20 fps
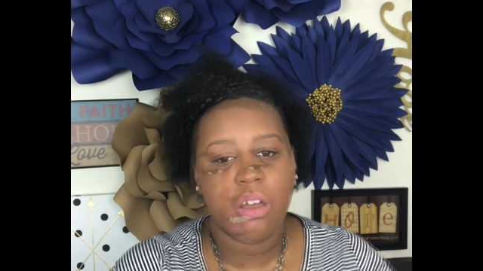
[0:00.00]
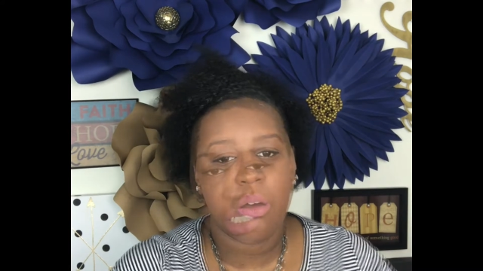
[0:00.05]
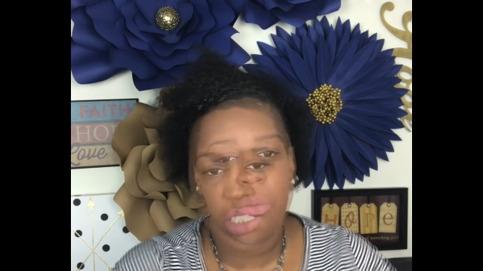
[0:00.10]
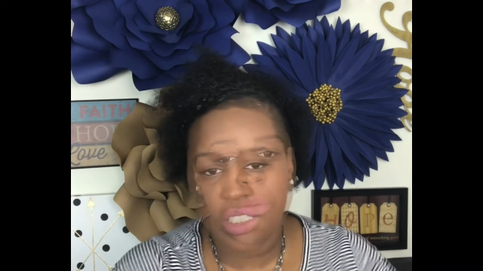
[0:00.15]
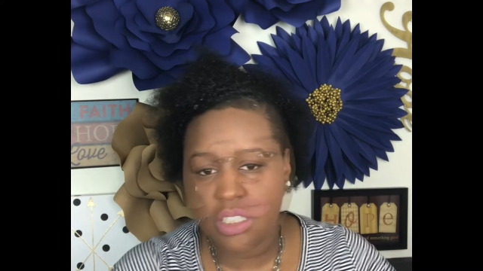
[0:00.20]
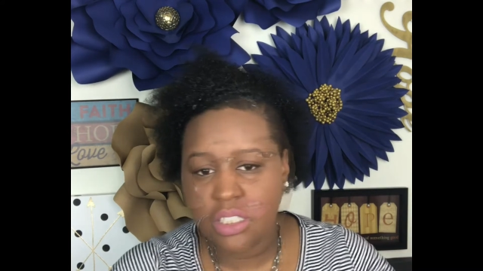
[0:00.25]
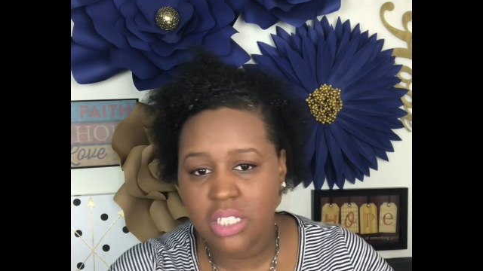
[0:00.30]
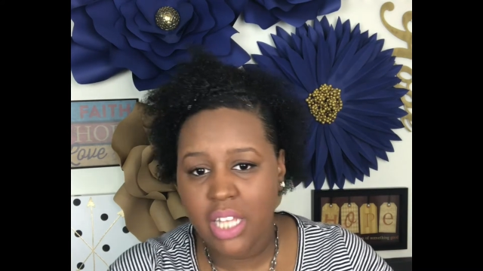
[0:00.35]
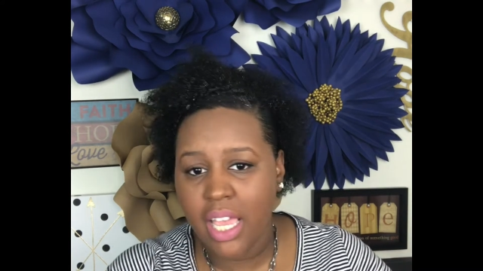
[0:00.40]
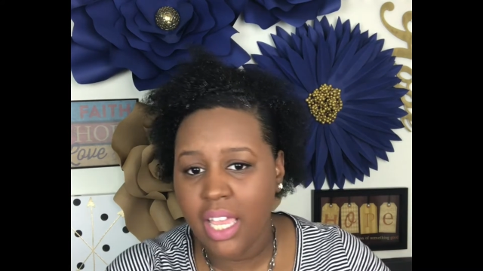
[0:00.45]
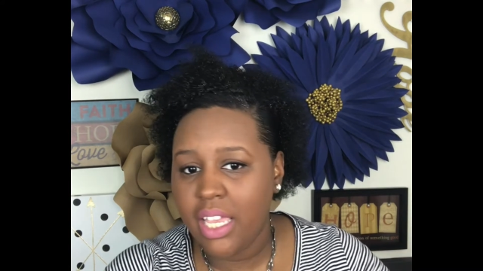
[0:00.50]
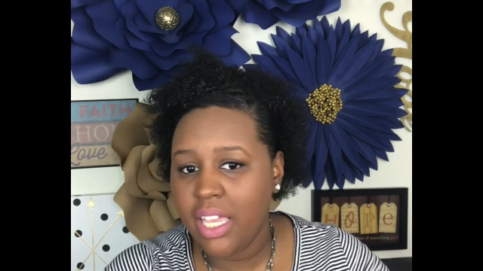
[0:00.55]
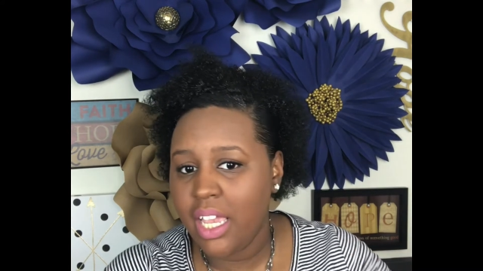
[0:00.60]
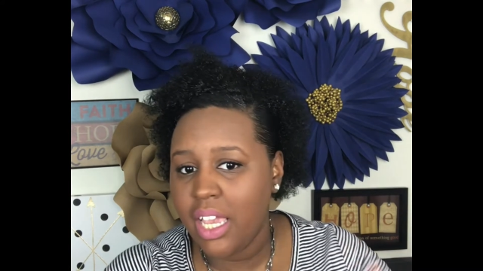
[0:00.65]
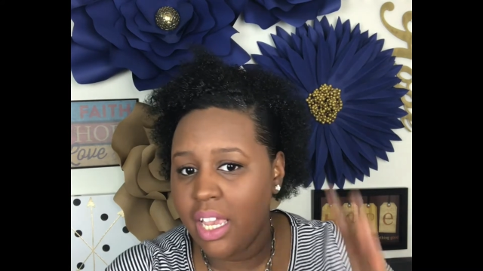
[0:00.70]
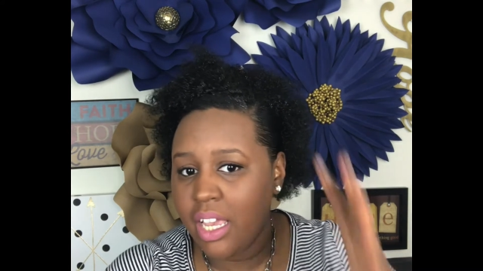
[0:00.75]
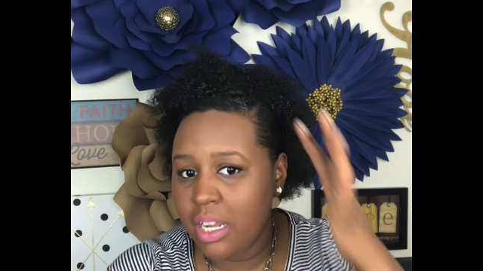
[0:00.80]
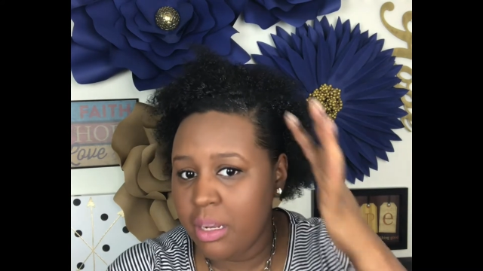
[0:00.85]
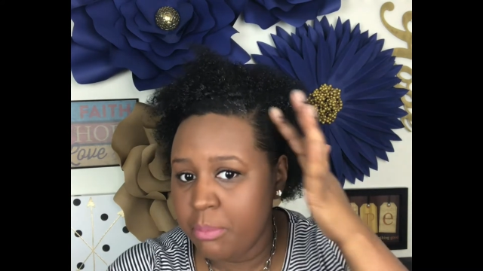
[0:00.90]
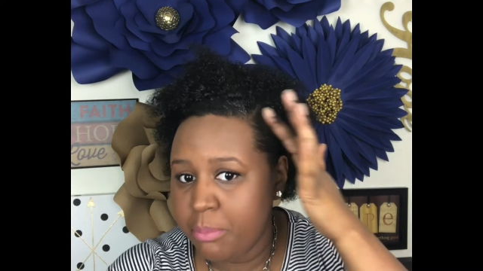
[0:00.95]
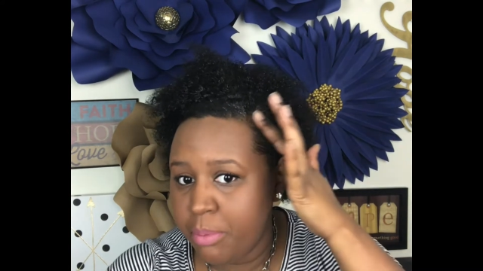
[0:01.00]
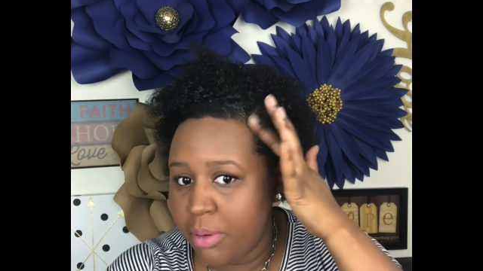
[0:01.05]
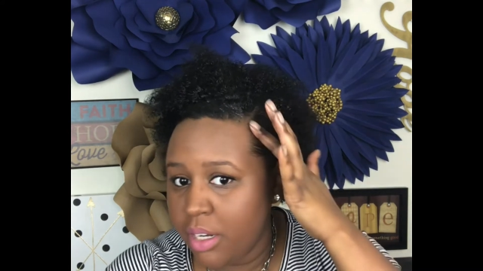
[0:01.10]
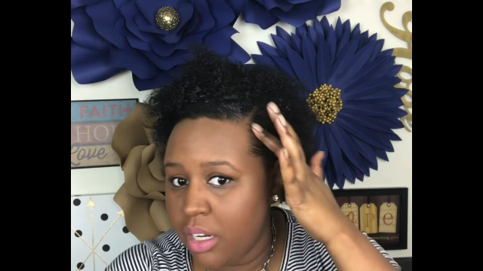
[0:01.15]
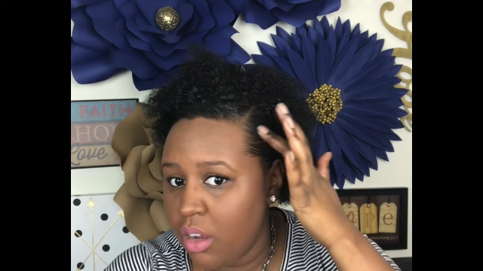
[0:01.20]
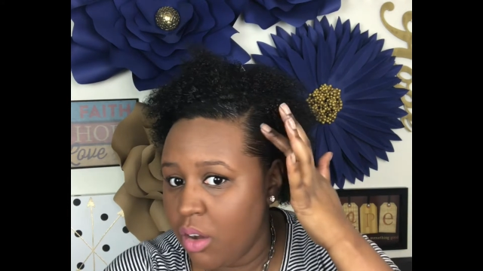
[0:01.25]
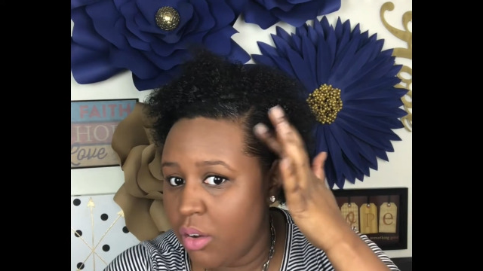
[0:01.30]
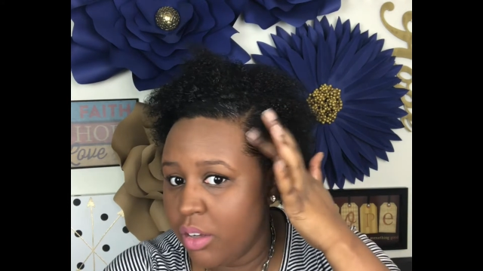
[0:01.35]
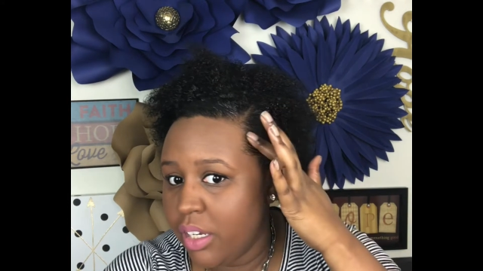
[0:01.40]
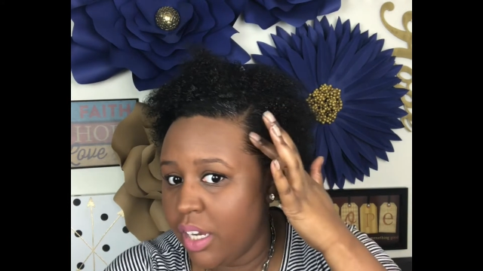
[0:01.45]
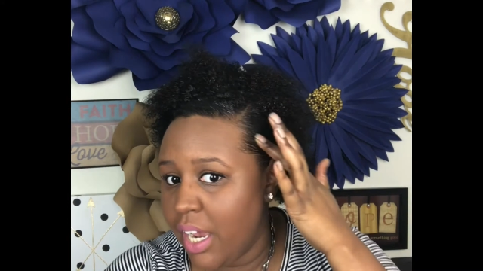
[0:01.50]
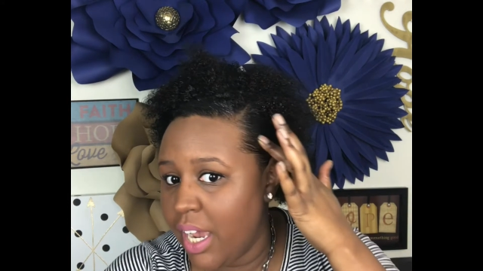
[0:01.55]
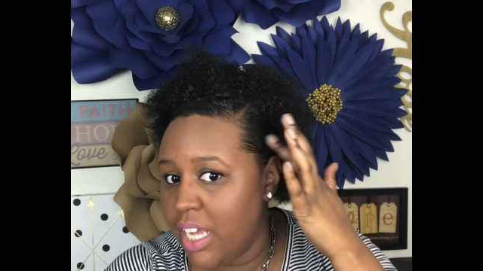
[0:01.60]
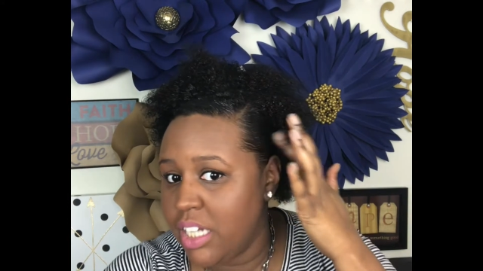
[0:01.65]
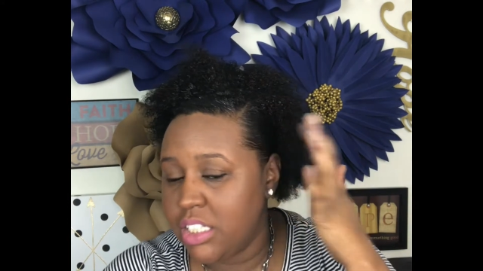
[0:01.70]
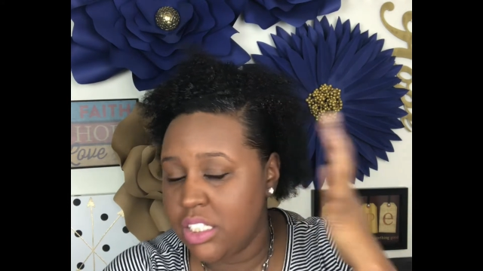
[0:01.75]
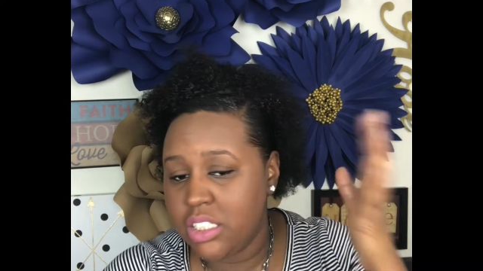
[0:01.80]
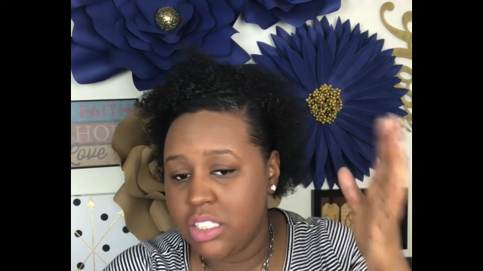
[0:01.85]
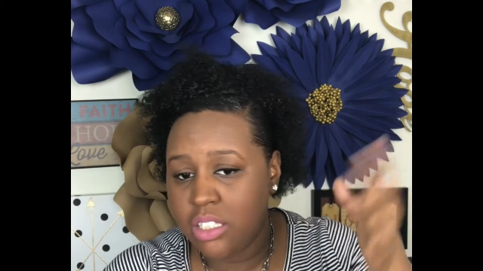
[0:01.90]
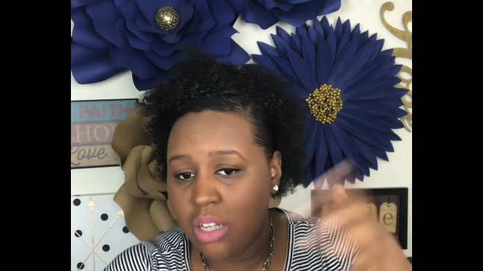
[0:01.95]
Just take it, put it on your
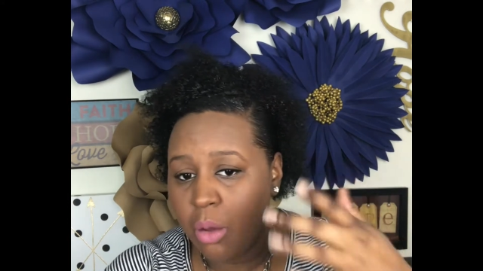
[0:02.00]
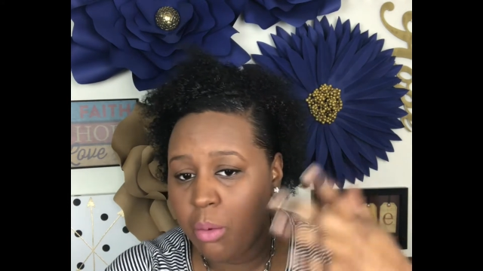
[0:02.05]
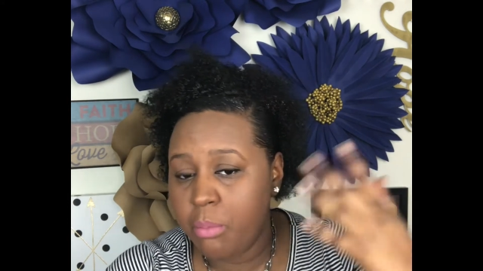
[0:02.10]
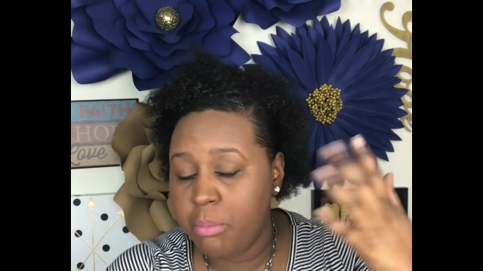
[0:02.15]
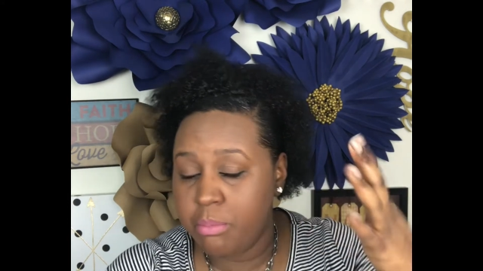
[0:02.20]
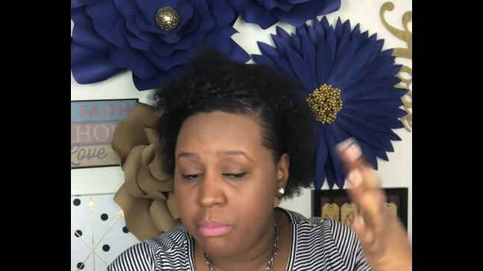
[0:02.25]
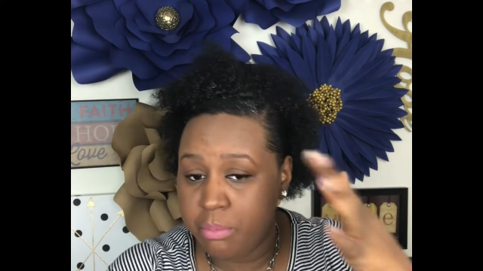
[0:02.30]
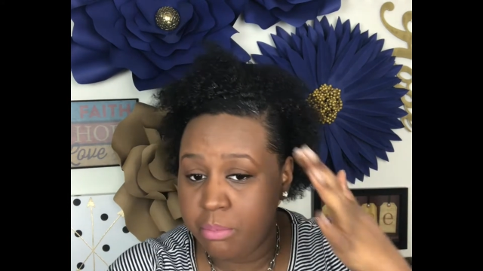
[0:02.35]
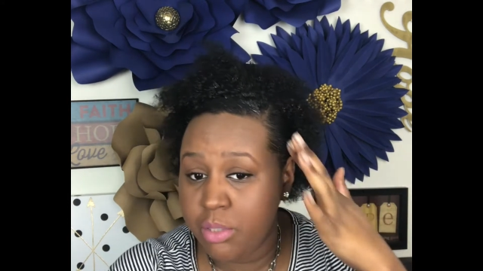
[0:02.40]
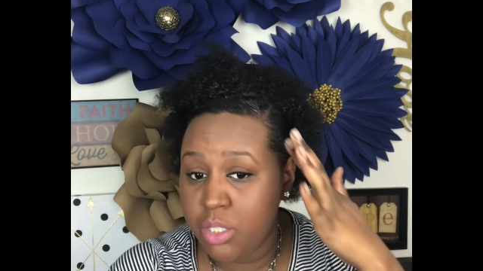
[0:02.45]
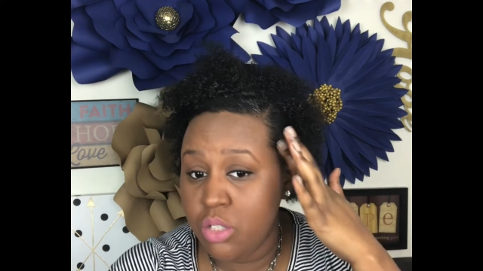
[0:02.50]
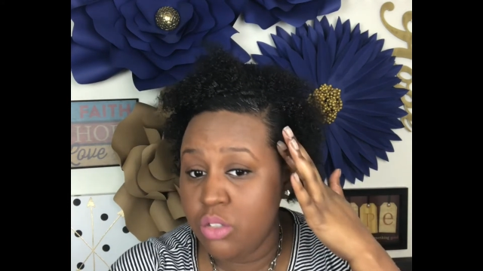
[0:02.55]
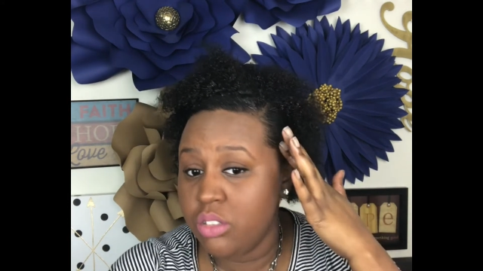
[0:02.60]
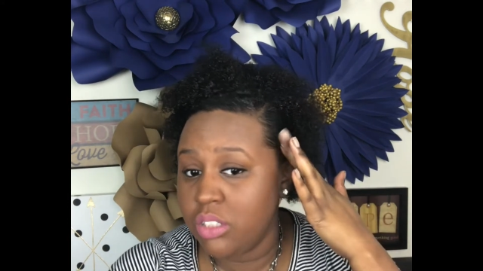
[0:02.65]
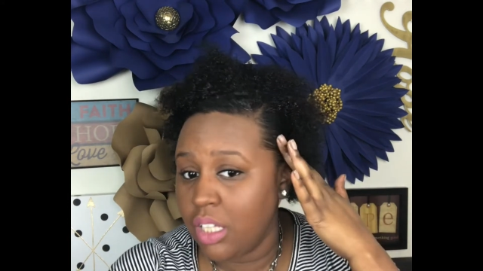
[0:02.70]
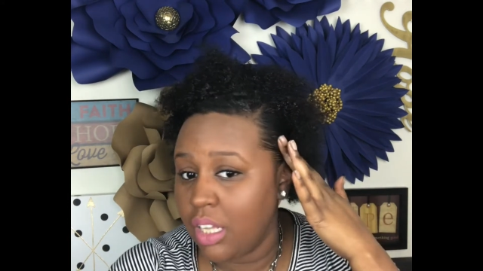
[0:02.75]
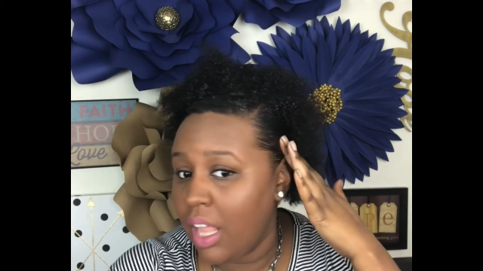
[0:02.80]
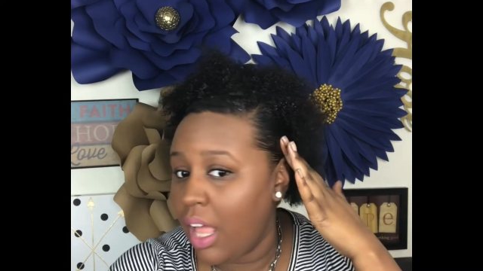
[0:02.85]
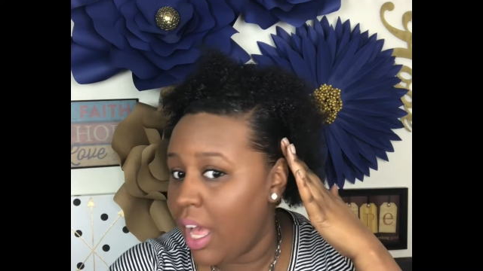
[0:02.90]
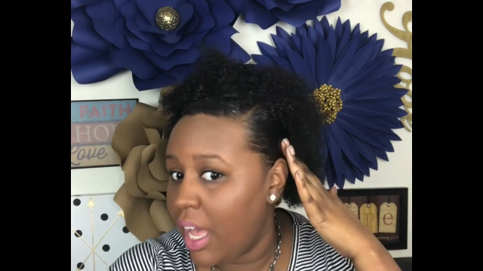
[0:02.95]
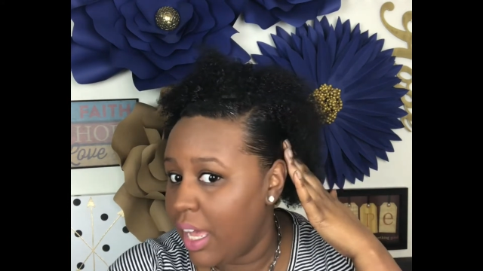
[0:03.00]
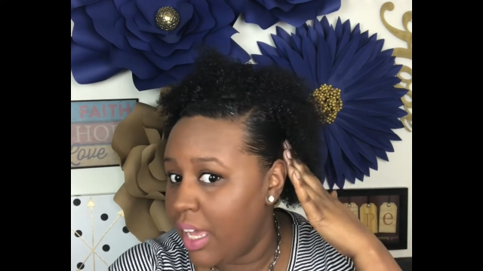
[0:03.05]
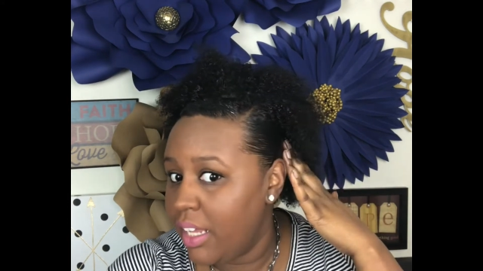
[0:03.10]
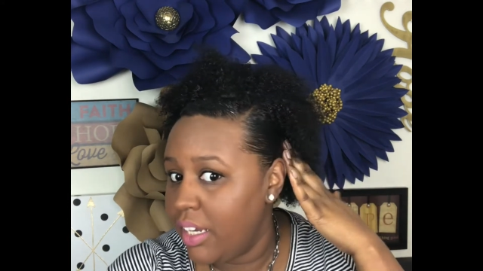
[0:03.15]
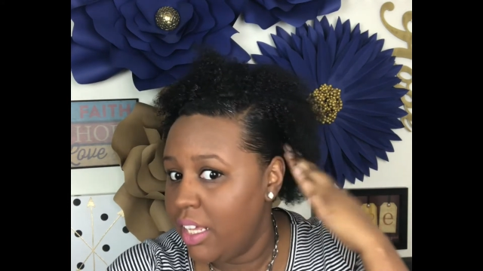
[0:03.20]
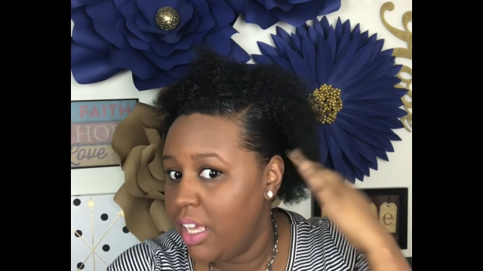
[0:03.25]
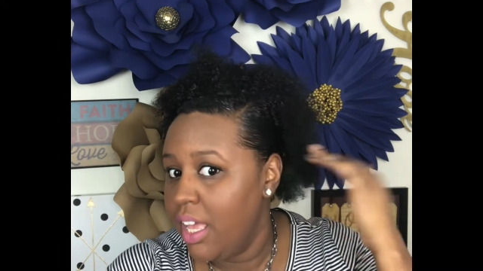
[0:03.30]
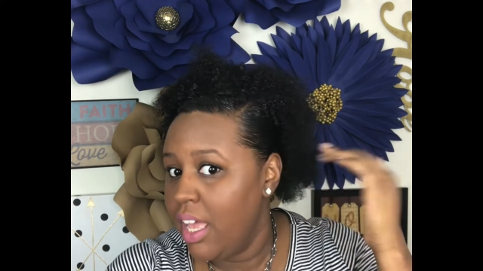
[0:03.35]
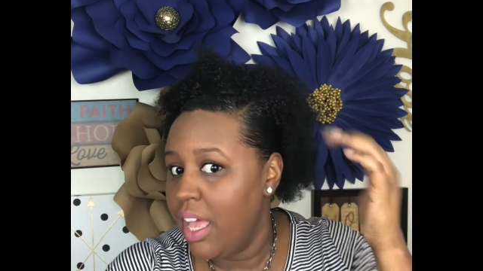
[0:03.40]
edges, don't use a lot,